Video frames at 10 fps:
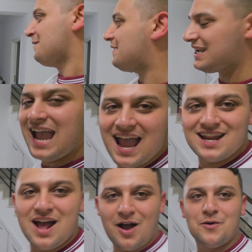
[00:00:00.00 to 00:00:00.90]
But
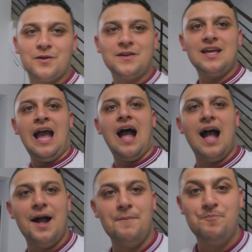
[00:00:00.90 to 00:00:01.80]
yeah, no.
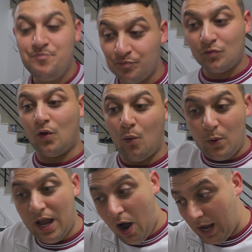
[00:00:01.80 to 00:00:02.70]

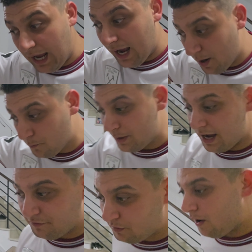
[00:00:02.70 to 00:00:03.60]
We are here,
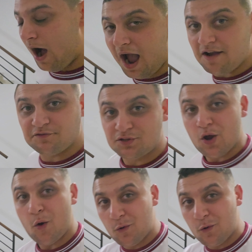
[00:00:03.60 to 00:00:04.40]
we have arrived,